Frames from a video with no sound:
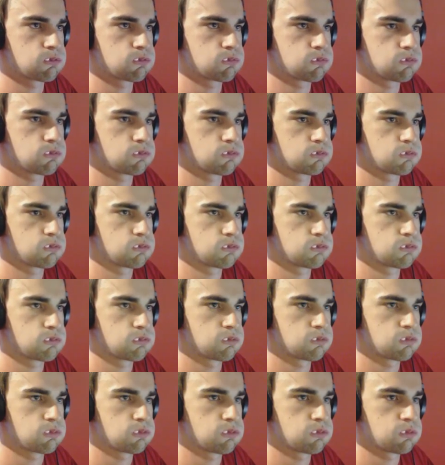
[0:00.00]
Mine.
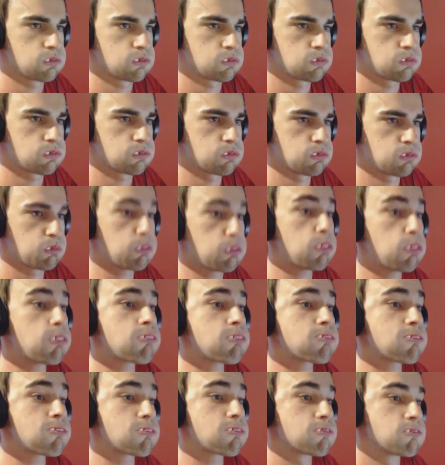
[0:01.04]

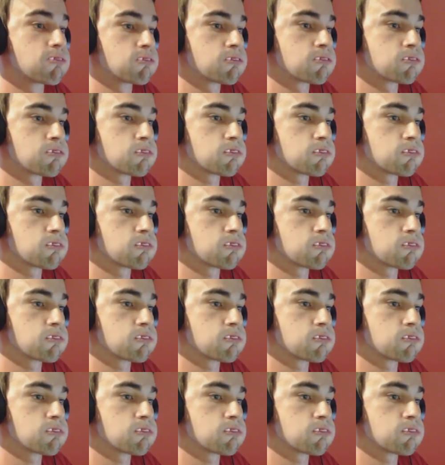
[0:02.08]
Mm!